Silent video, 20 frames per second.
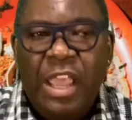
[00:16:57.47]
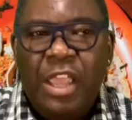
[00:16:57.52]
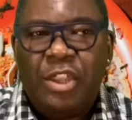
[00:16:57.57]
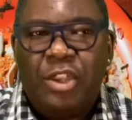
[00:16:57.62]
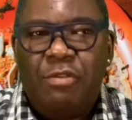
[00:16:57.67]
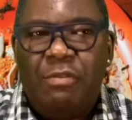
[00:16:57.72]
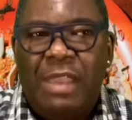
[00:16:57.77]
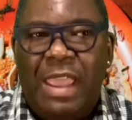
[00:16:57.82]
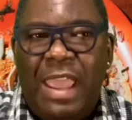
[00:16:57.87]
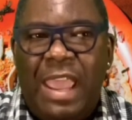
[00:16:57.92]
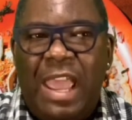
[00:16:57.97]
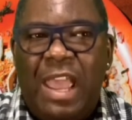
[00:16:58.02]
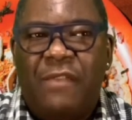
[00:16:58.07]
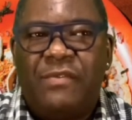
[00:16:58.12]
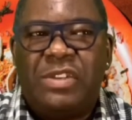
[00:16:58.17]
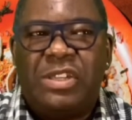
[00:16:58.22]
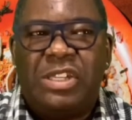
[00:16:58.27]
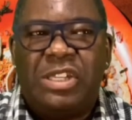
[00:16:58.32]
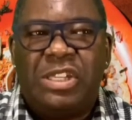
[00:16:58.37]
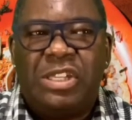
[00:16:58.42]
You
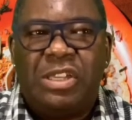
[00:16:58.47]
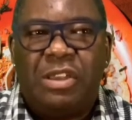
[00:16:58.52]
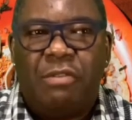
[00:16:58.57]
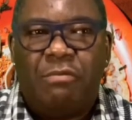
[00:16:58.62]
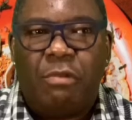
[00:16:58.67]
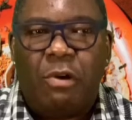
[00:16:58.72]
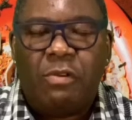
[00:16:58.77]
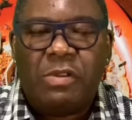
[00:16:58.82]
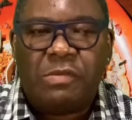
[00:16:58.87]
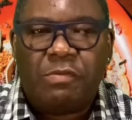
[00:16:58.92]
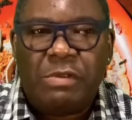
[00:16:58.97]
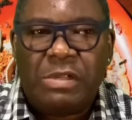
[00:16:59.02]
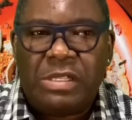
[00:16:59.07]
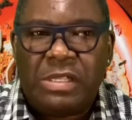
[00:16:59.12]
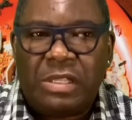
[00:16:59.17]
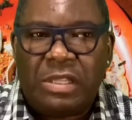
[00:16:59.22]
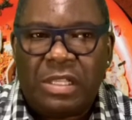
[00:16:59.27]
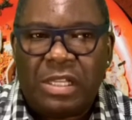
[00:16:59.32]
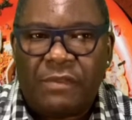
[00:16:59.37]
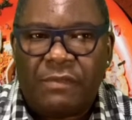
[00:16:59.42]
have grocery
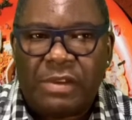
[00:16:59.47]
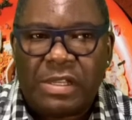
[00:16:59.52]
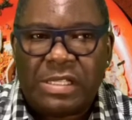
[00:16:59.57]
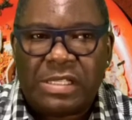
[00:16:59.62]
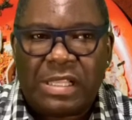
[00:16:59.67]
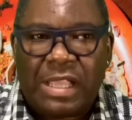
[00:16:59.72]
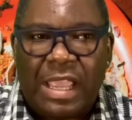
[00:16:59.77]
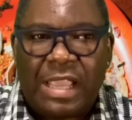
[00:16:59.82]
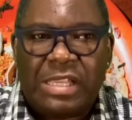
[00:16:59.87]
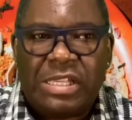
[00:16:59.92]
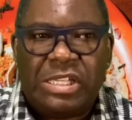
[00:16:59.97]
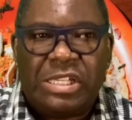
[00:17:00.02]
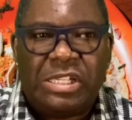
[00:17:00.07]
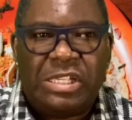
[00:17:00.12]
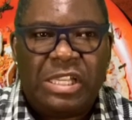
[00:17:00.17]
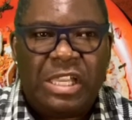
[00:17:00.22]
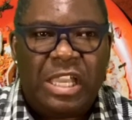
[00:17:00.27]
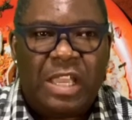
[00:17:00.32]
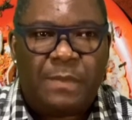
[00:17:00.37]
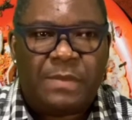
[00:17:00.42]
deliveries like
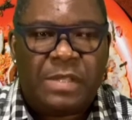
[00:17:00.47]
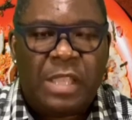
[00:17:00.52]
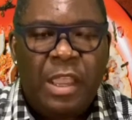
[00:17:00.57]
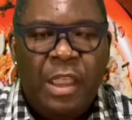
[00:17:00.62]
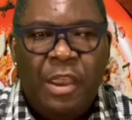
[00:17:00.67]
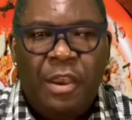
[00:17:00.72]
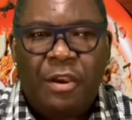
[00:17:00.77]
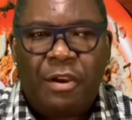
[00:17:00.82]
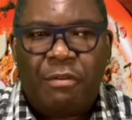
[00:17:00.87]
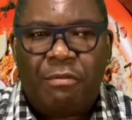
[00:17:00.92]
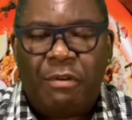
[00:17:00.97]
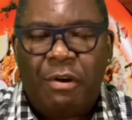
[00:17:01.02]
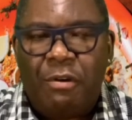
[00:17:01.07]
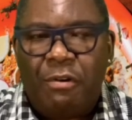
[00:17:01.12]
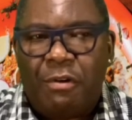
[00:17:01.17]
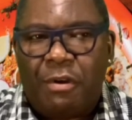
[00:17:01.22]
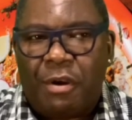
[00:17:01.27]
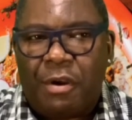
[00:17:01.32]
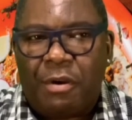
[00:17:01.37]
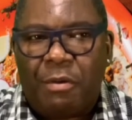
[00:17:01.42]
Shipt,
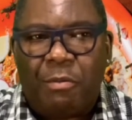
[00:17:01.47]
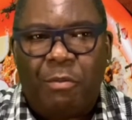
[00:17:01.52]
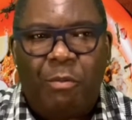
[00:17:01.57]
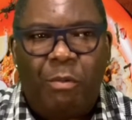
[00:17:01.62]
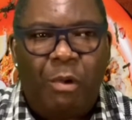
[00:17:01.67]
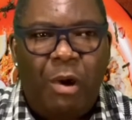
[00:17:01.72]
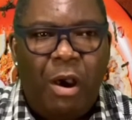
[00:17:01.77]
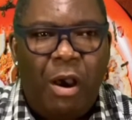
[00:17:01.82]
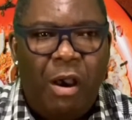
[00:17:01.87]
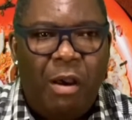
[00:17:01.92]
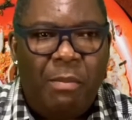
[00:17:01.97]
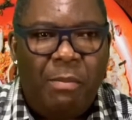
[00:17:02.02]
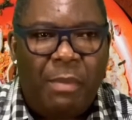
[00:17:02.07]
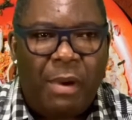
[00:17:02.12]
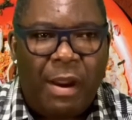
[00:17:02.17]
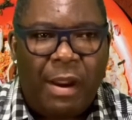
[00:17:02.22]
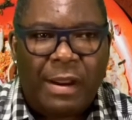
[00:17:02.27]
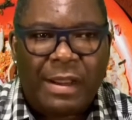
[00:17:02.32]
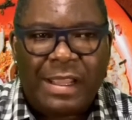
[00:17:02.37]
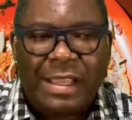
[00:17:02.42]
Kroger,
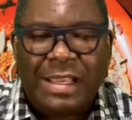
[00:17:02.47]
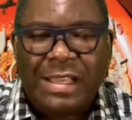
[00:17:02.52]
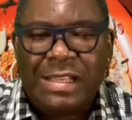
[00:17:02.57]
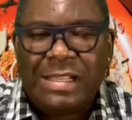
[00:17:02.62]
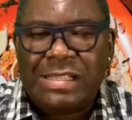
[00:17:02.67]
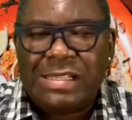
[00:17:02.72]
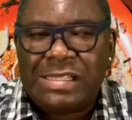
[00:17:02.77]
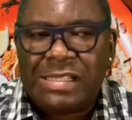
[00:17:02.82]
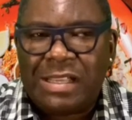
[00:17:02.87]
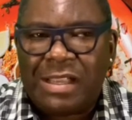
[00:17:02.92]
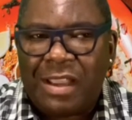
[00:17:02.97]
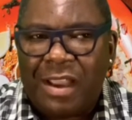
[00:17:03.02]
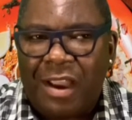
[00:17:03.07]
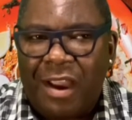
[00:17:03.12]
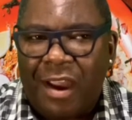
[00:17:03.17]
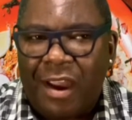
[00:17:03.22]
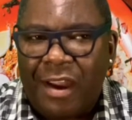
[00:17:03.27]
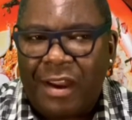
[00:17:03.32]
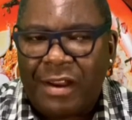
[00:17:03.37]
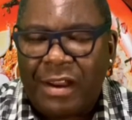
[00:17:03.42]
Walmart,
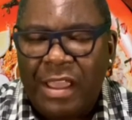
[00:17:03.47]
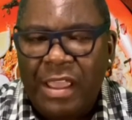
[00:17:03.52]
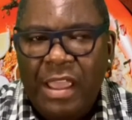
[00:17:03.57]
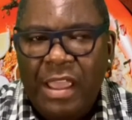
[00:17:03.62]
Instacart.